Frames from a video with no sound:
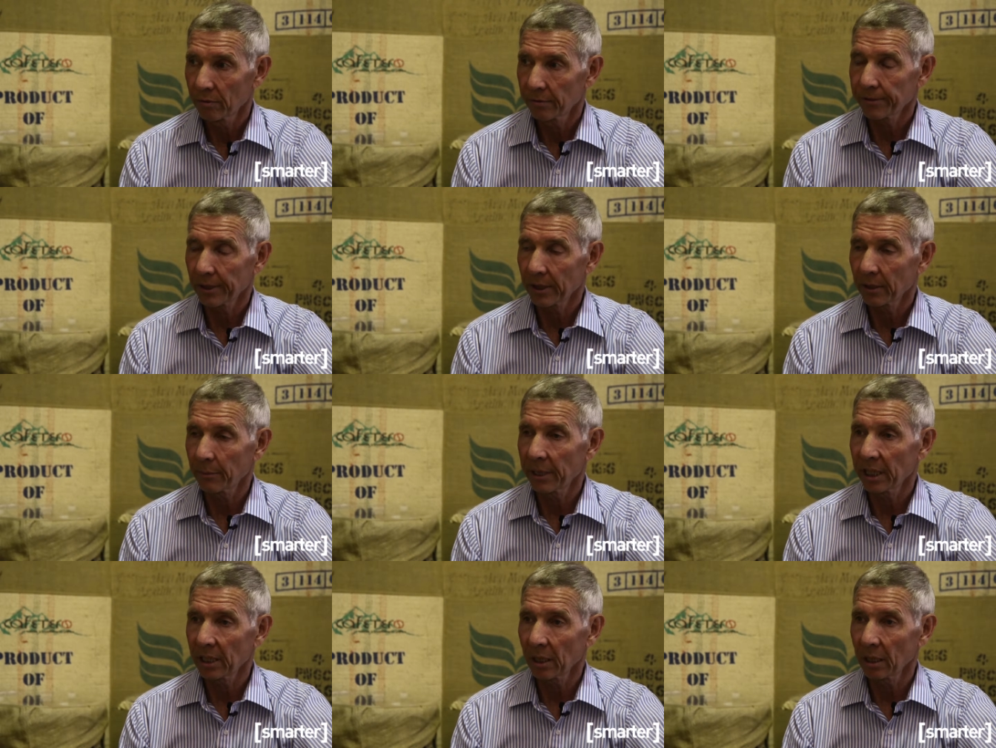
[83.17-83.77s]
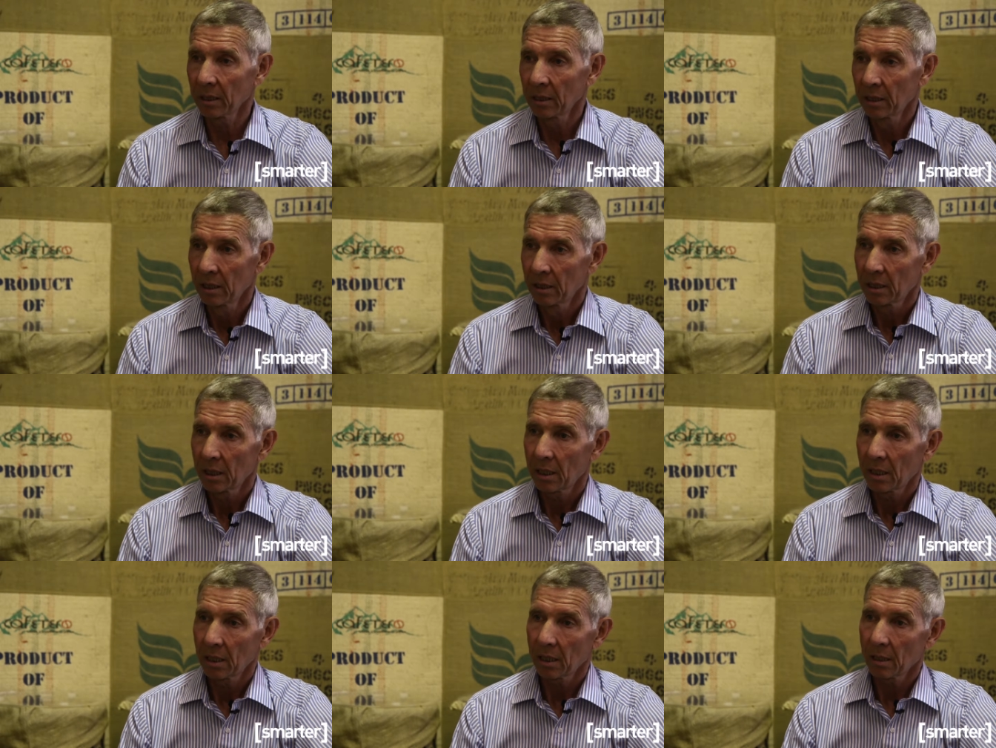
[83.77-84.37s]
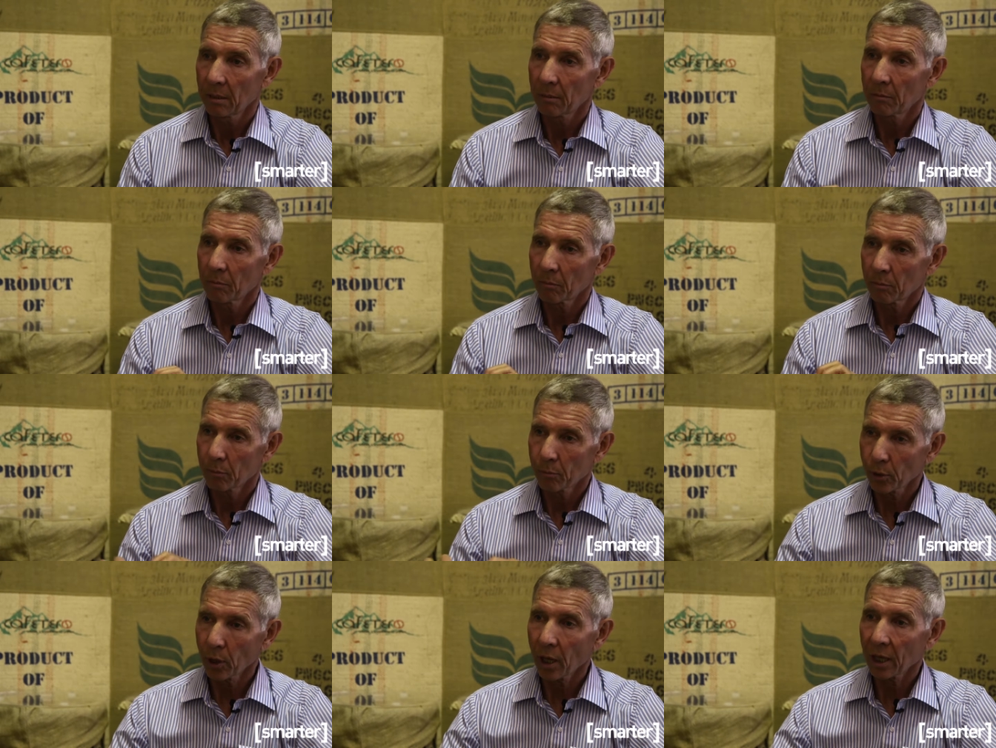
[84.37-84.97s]
fundamental uh,
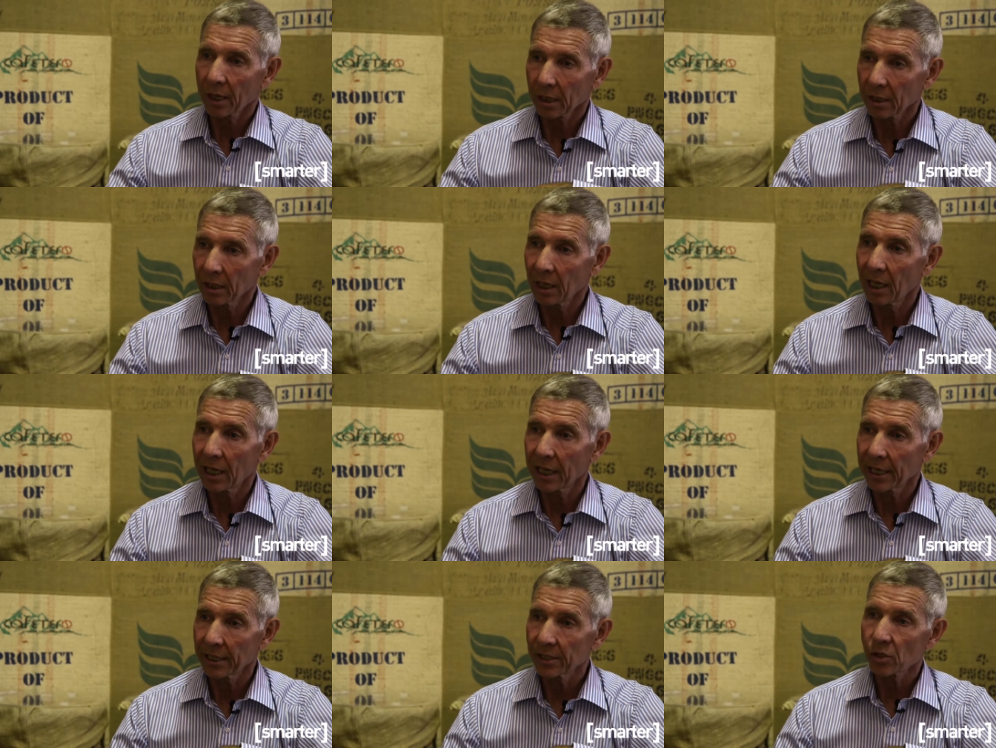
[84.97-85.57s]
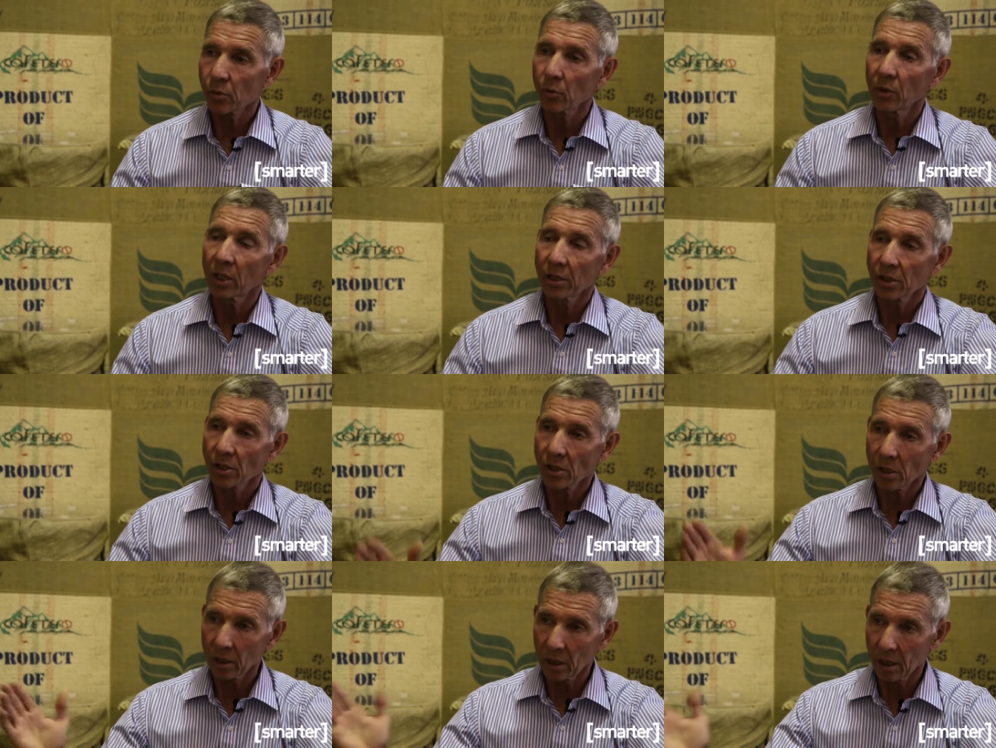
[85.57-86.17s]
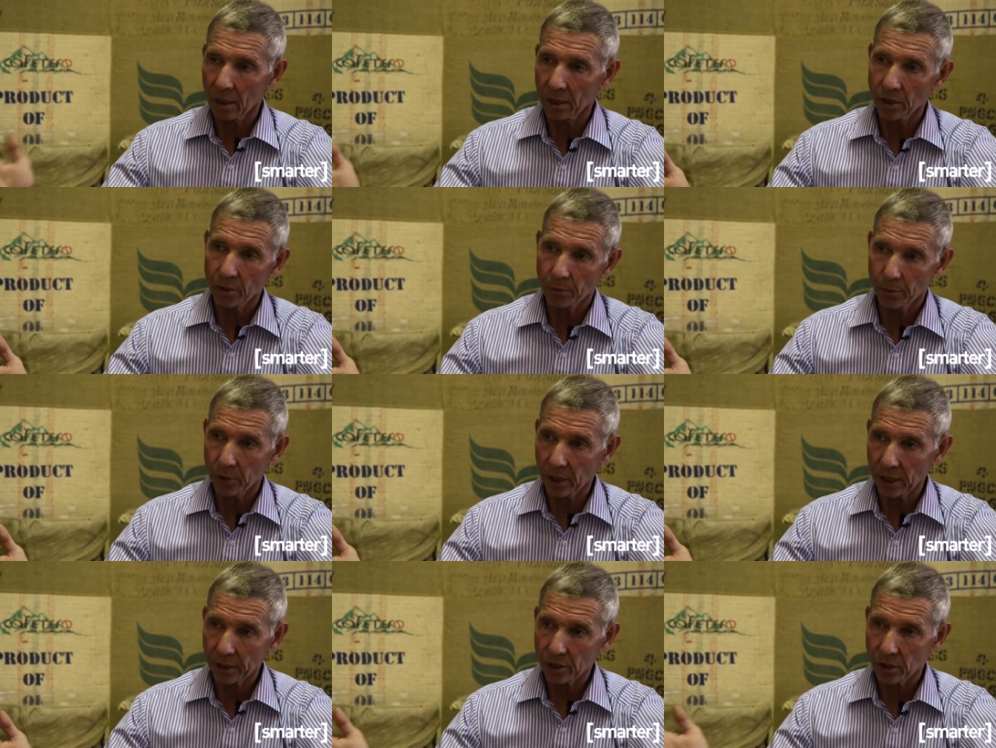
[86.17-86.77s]
product lines. One is the large
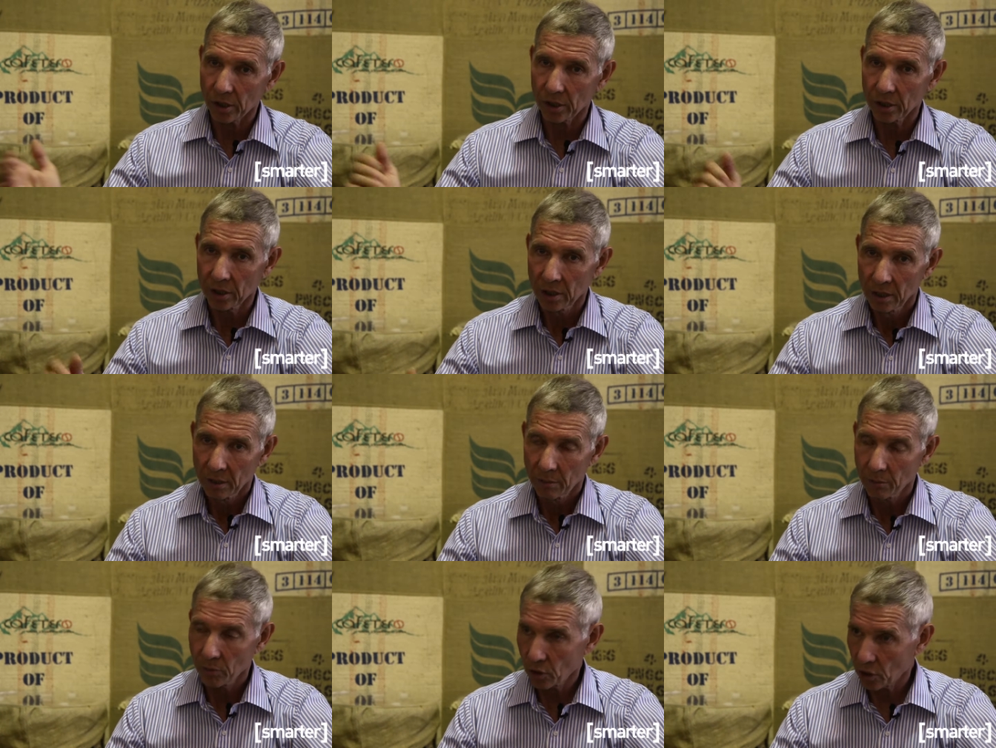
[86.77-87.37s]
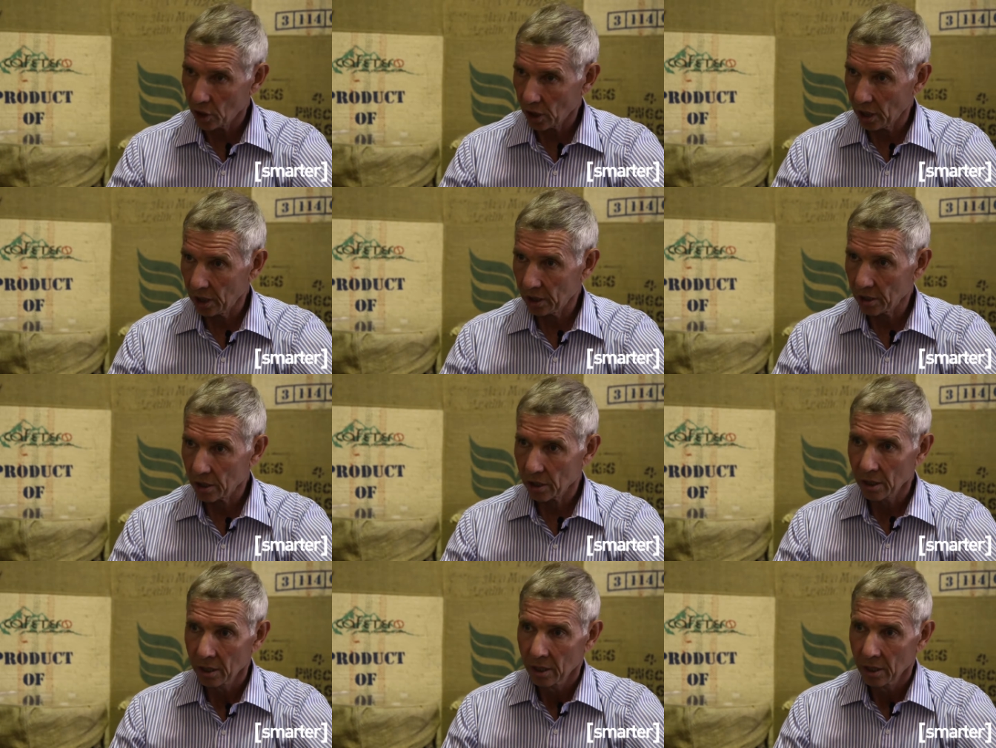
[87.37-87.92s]
production machines,